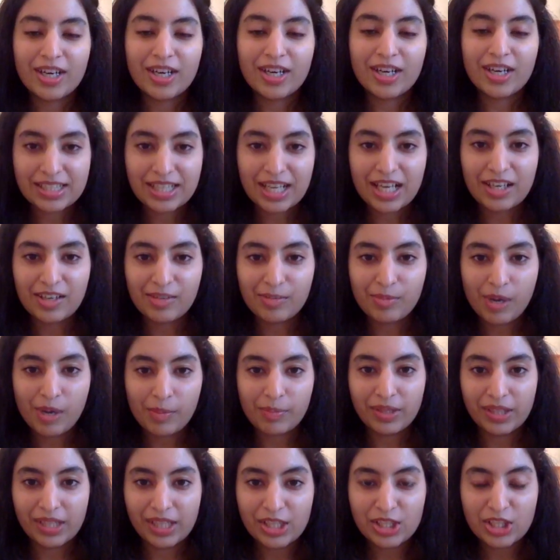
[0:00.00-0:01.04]
this kind of
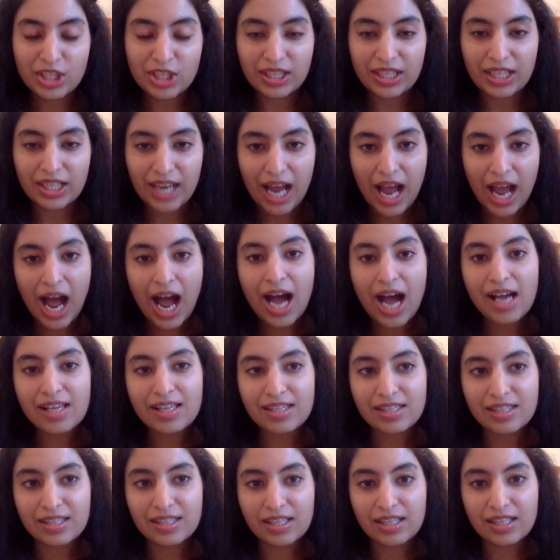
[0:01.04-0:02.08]
population that
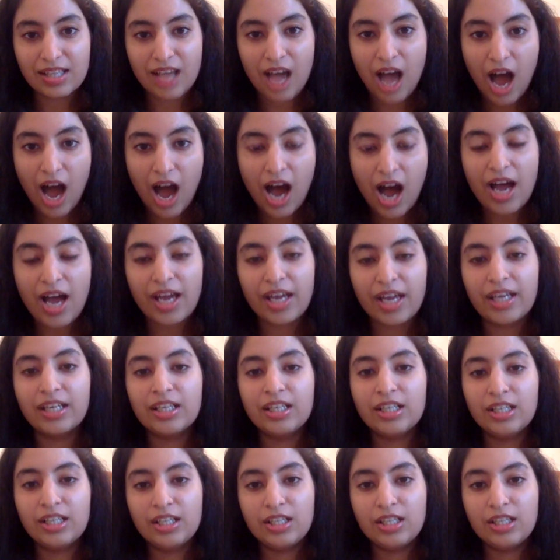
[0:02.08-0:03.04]
has this high